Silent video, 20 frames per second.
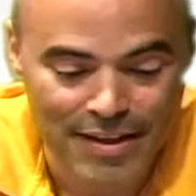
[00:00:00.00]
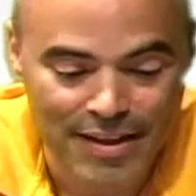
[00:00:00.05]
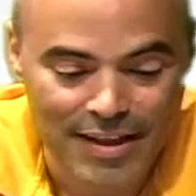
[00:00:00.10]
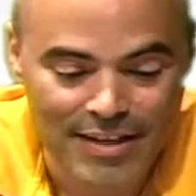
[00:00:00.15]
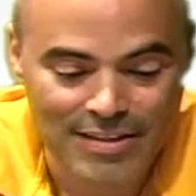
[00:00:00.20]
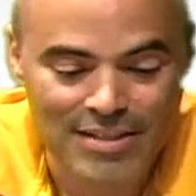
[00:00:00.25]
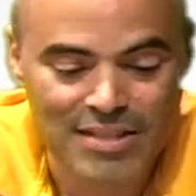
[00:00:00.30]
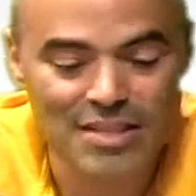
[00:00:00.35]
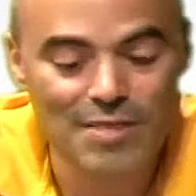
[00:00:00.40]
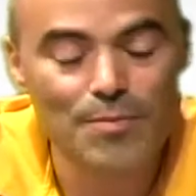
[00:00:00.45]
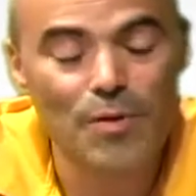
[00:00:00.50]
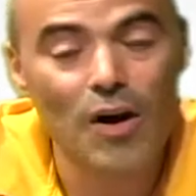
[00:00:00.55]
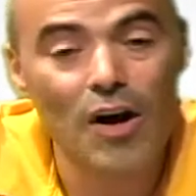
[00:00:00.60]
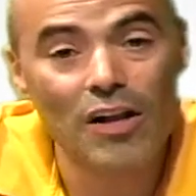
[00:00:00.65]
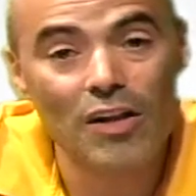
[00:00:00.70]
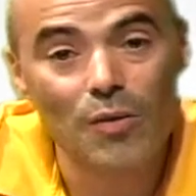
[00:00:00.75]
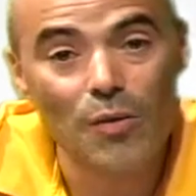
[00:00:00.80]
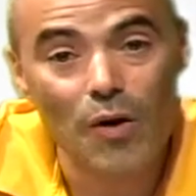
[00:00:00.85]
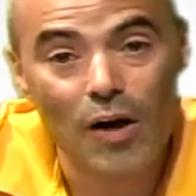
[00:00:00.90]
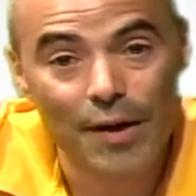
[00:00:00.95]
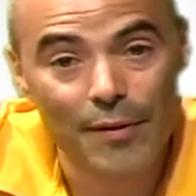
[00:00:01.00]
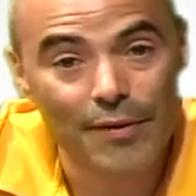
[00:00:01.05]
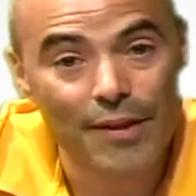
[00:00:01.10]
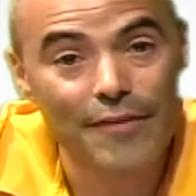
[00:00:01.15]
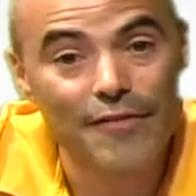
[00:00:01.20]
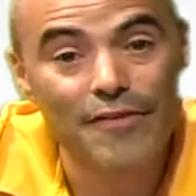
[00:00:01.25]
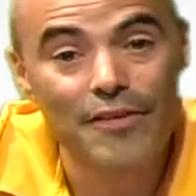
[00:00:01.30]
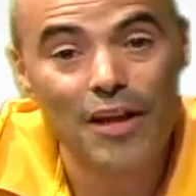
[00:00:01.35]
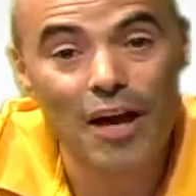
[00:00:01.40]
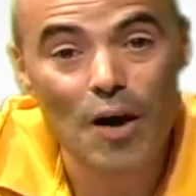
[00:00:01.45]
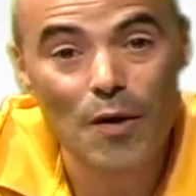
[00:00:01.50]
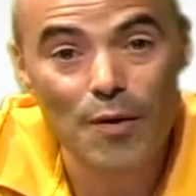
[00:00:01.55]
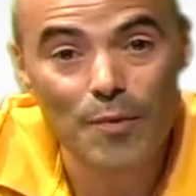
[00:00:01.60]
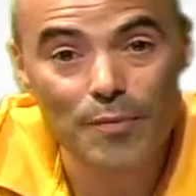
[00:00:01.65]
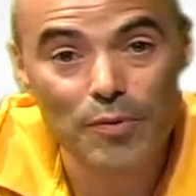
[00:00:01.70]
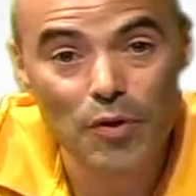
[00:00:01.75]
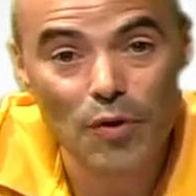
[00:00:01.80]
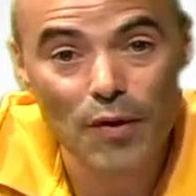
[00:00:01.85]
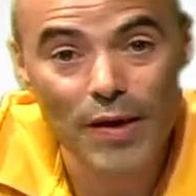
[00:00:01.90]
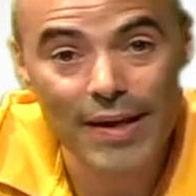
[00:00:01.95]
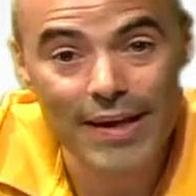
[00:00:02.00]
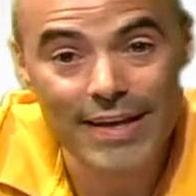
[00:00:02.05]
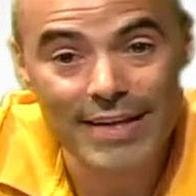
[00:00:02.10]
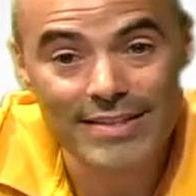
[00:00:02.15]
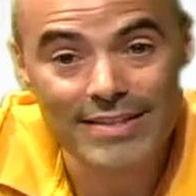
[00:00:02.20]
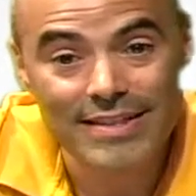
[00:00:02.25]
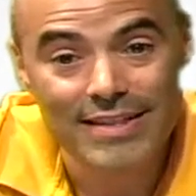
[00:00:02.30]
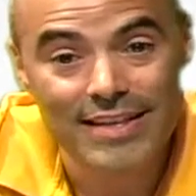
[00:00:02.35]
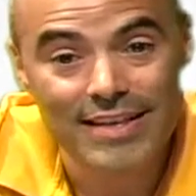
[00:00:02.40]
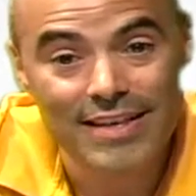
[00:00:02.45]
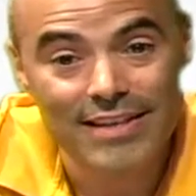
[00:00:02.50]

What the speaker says: It's a smaller one. It will have no employees.